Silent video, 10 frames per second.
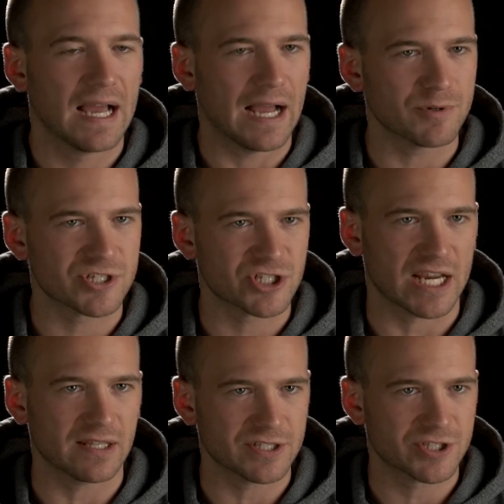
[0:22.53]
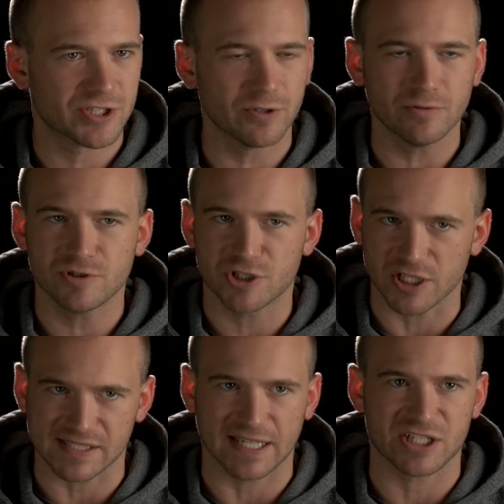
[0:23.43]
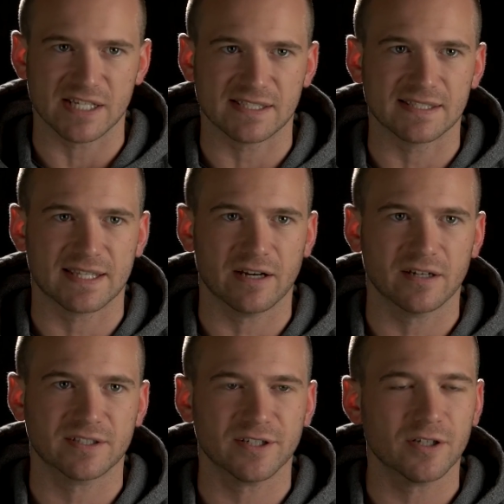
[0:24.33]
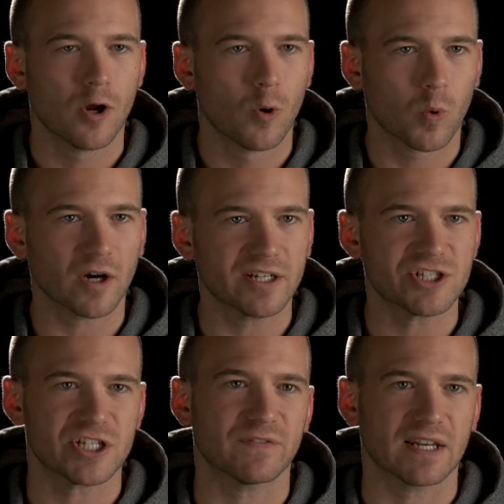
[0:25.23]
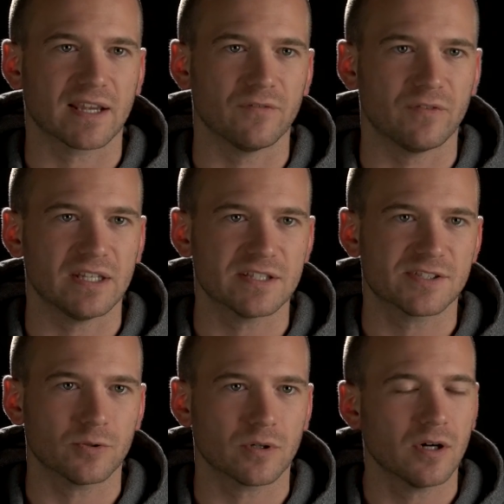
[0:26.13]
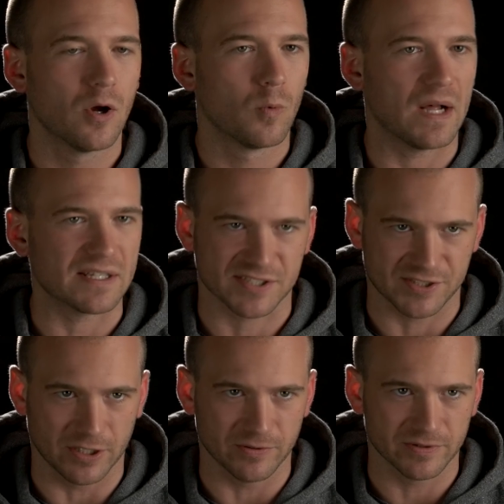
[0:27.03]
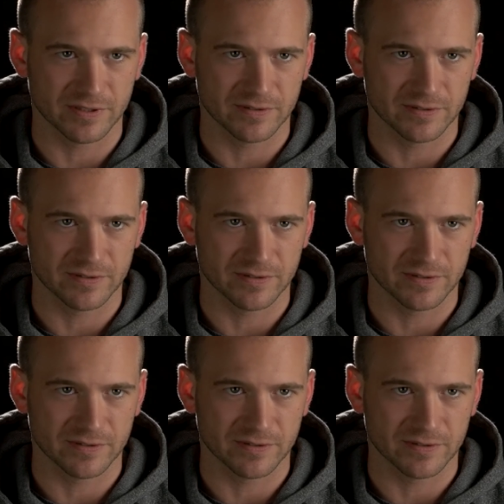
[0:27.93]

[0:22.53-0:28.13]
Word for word: I was challenged to, just like Jesse's character, work a shift at a convenience store while stoned.